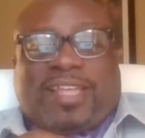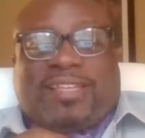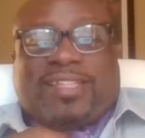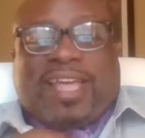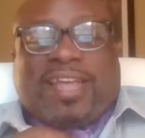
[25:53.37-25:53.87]

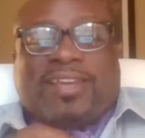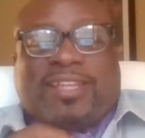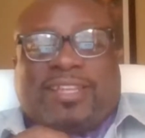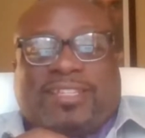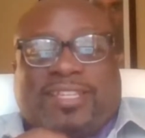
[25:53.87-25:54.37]

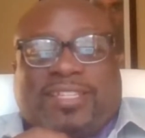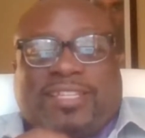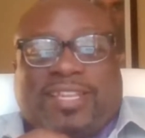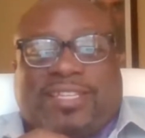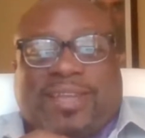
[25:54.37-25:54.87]

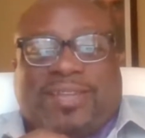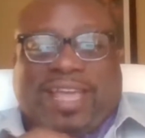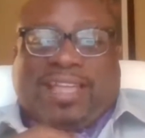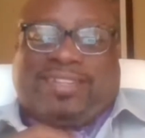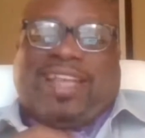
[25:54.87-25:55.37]

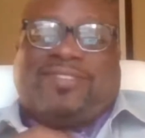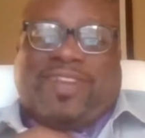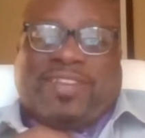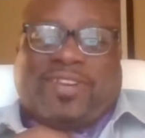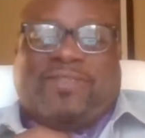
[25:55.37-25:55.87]
yes, that's right.